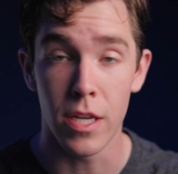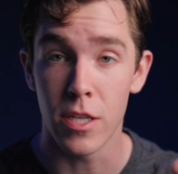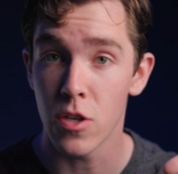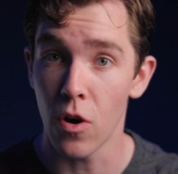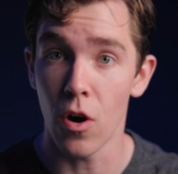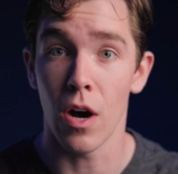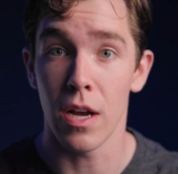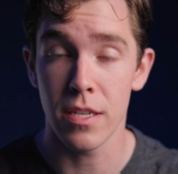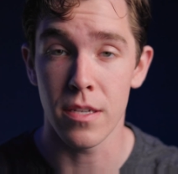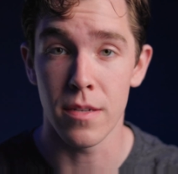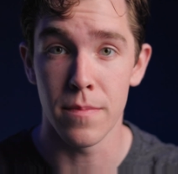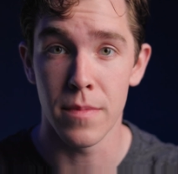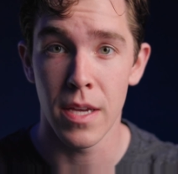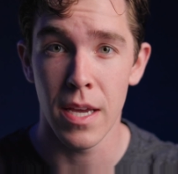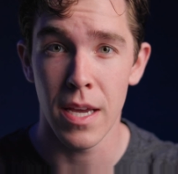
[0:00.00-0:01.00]
It's
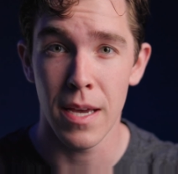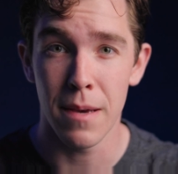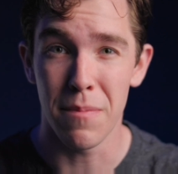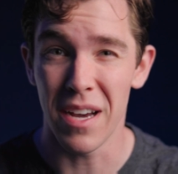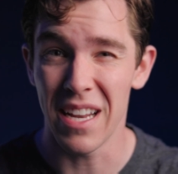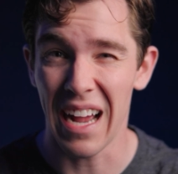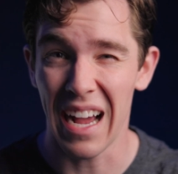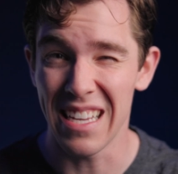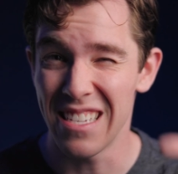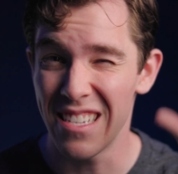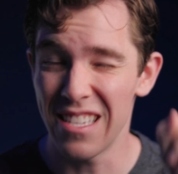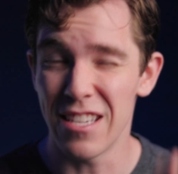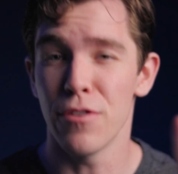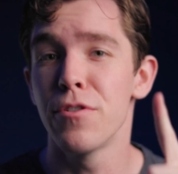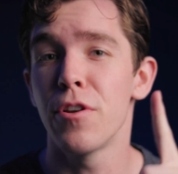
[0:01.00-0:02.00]
awesome, but I
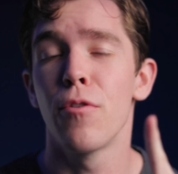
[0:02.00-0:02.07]
still